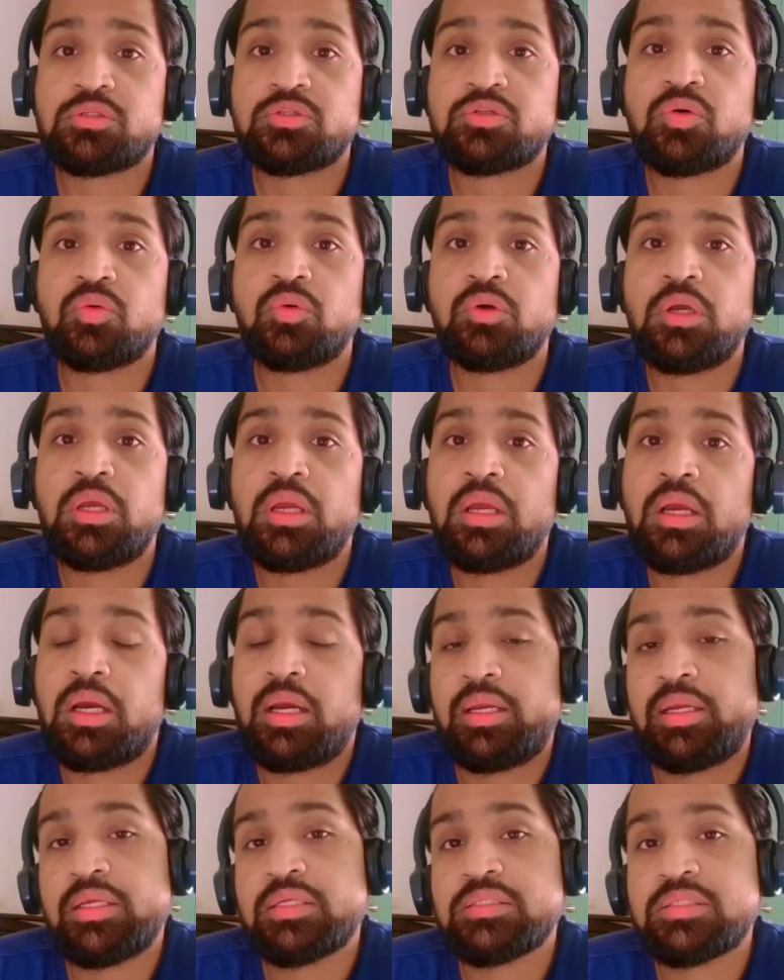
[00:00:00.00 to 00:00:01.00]
So
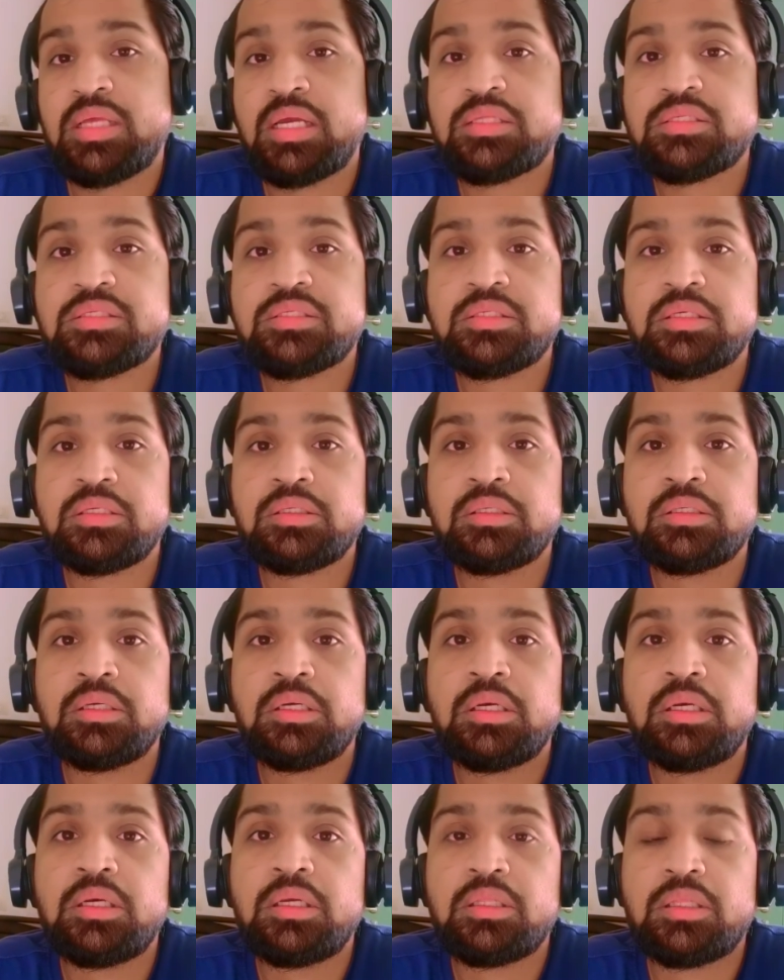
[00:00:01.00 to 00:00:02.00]
I guess that's
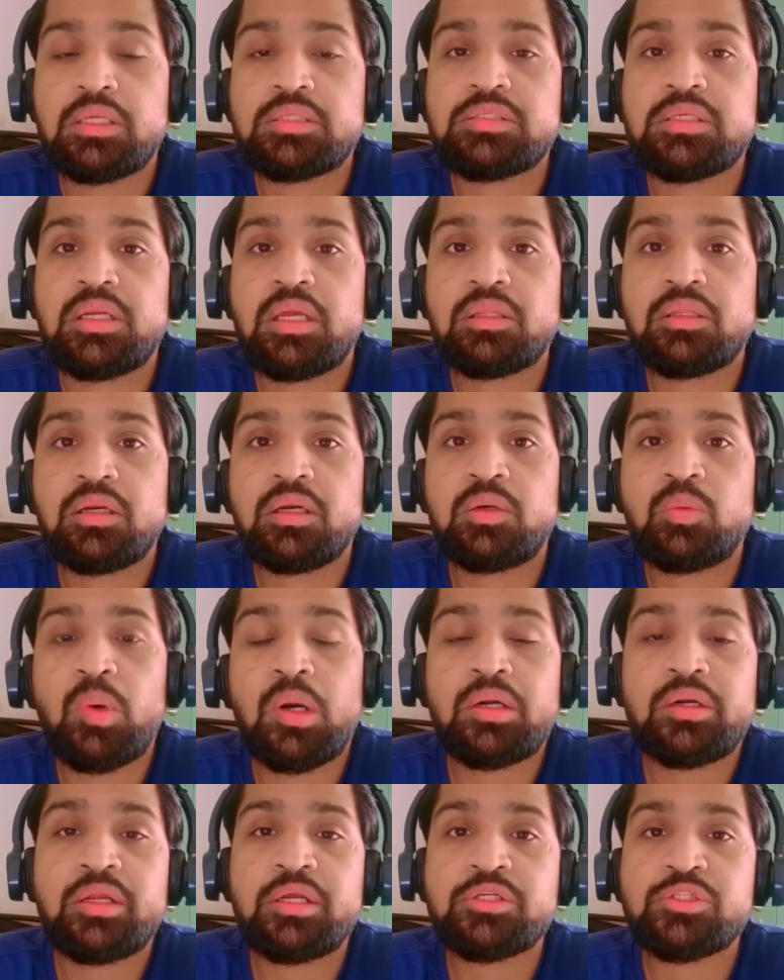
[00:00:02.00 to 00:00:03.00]
another
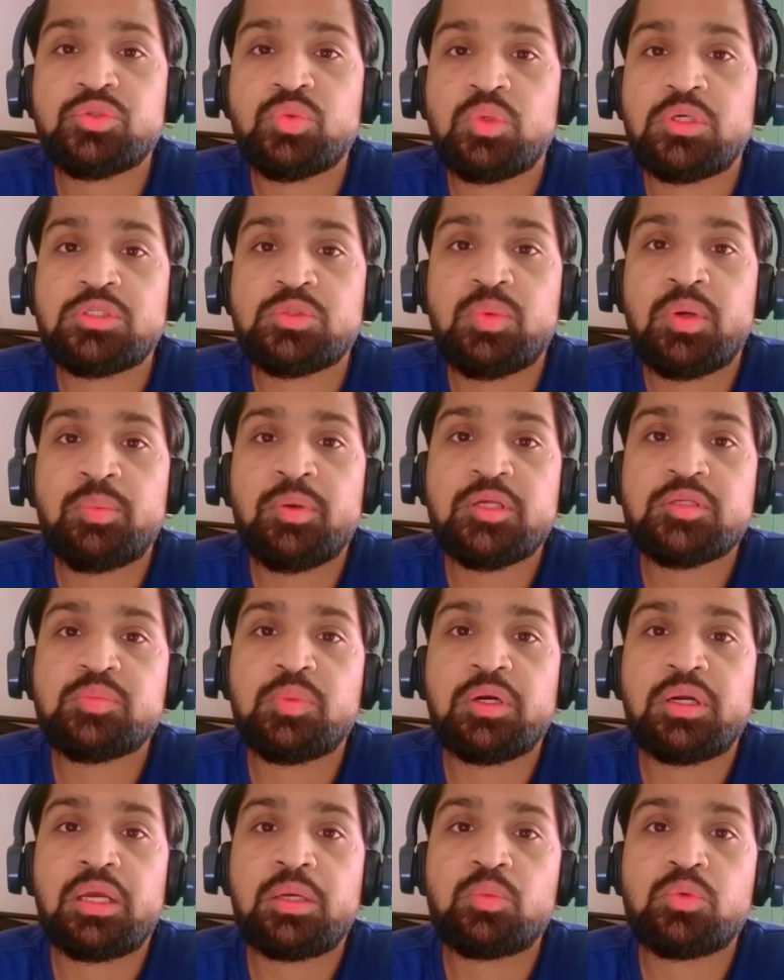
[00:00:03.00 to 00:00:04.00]
advantage towards Webex.
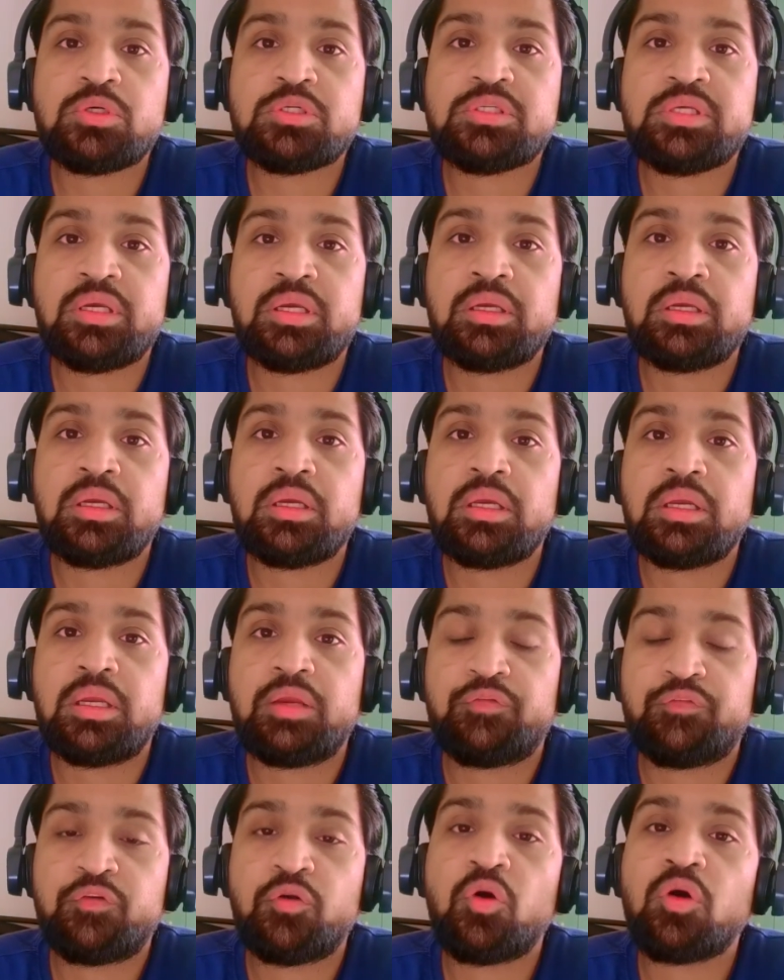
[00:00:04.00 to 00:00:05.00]
But I would say
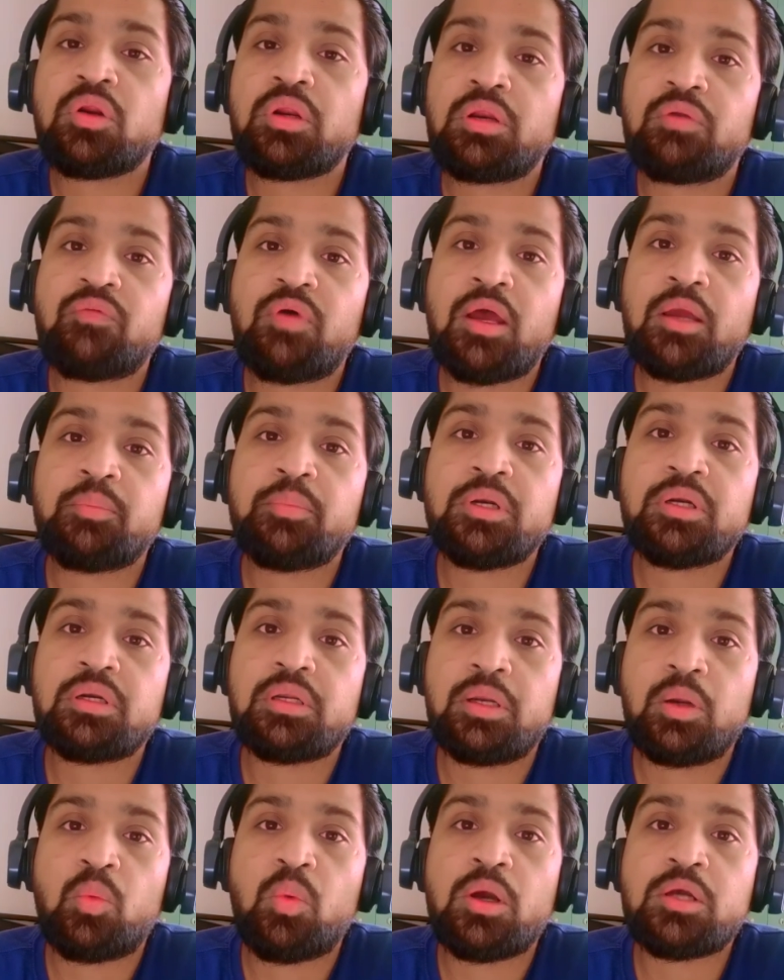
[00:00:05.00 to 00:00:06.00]
if your environment
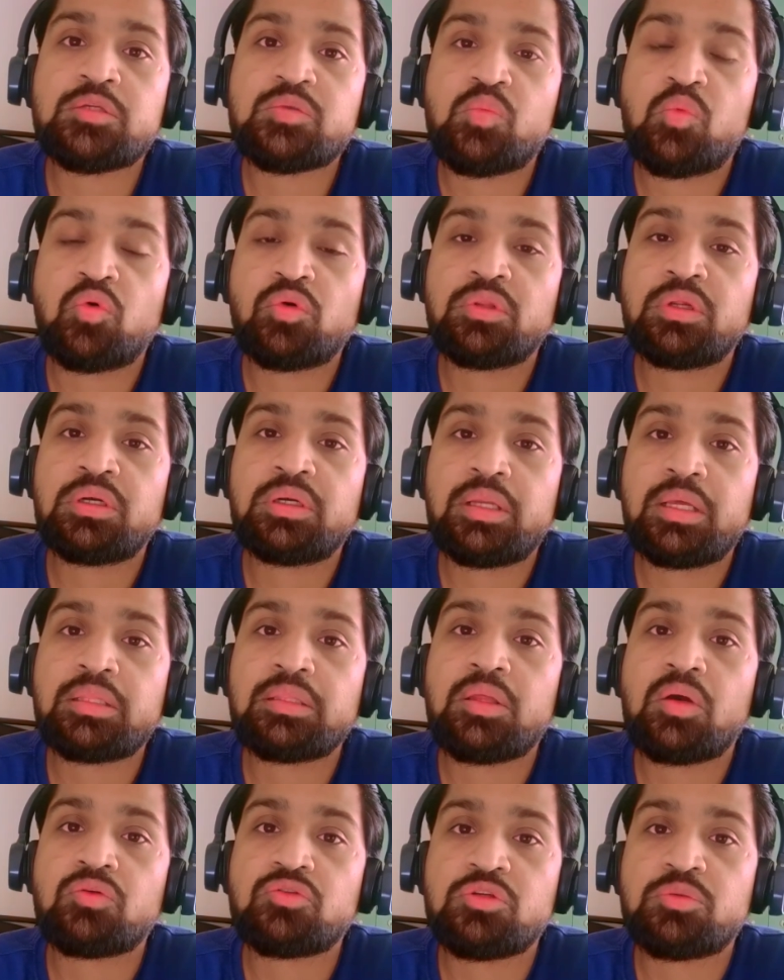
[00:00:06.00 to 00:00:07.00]
requires more than
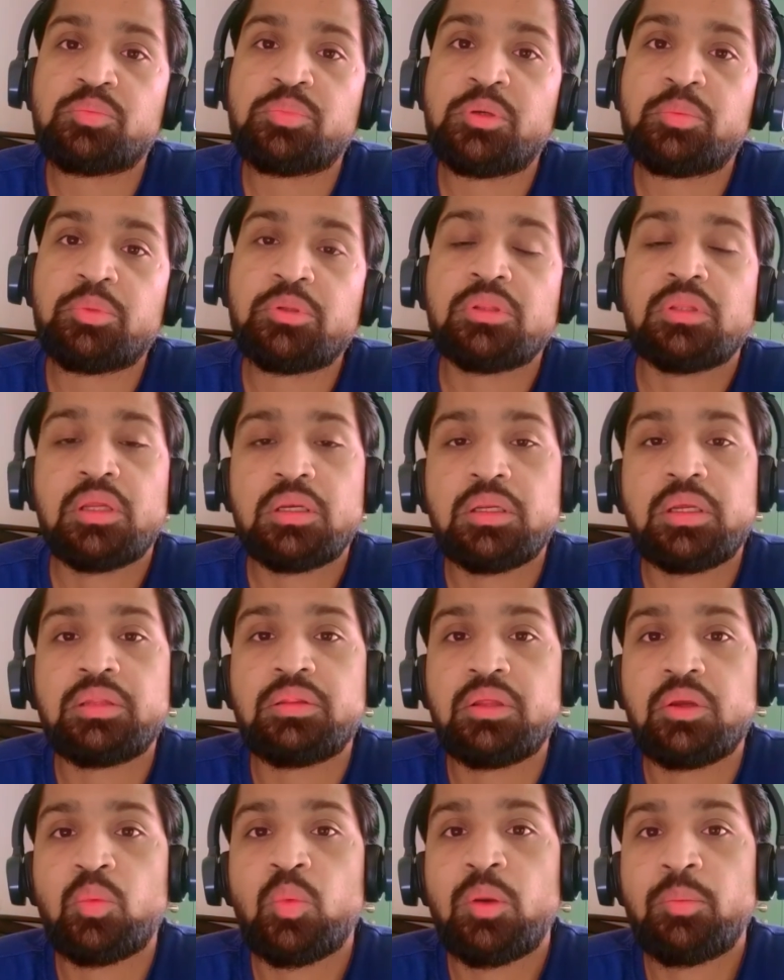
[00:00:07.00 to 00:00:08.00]
10,000 people, then I
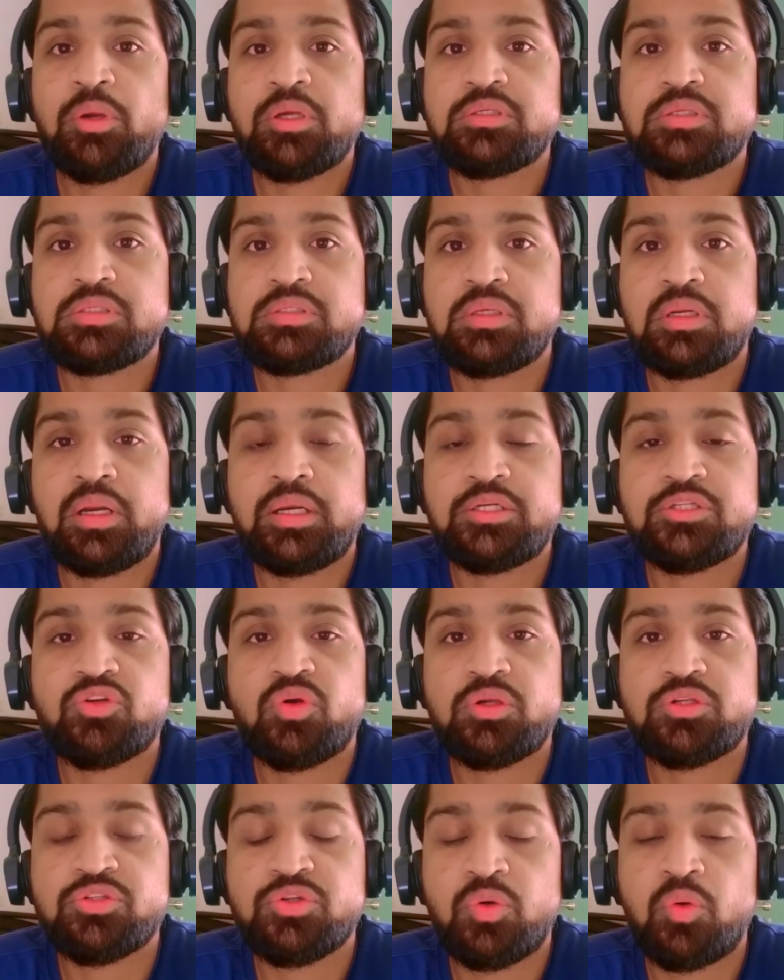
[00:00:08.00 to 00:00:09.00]
think Webex is the right
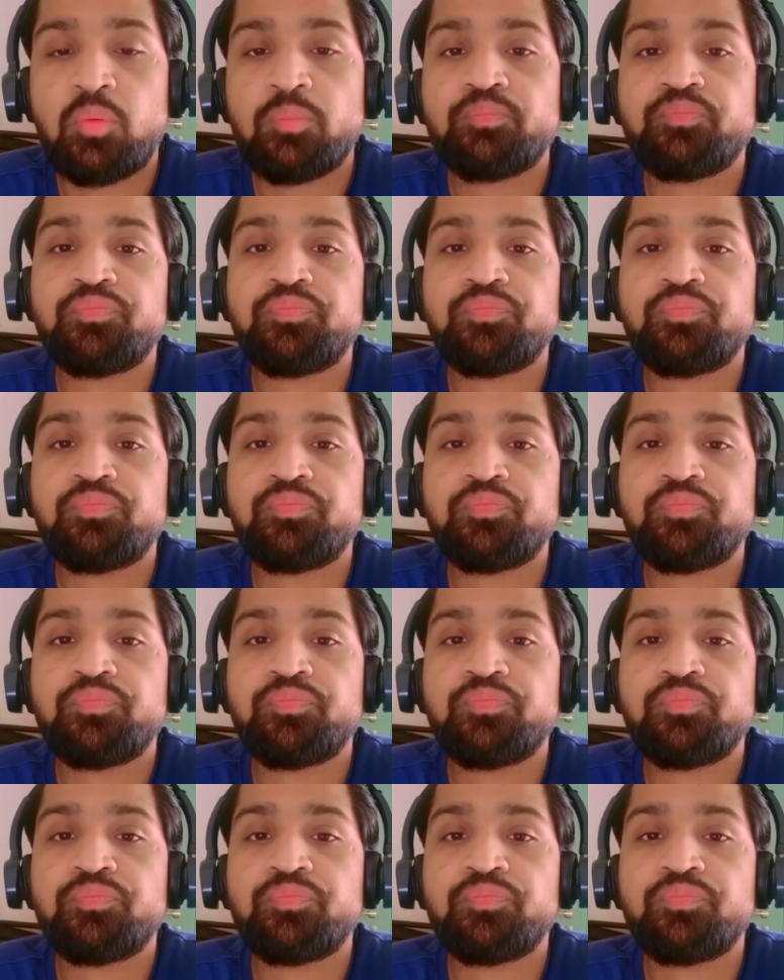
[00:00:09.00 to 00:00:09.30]
choice to go.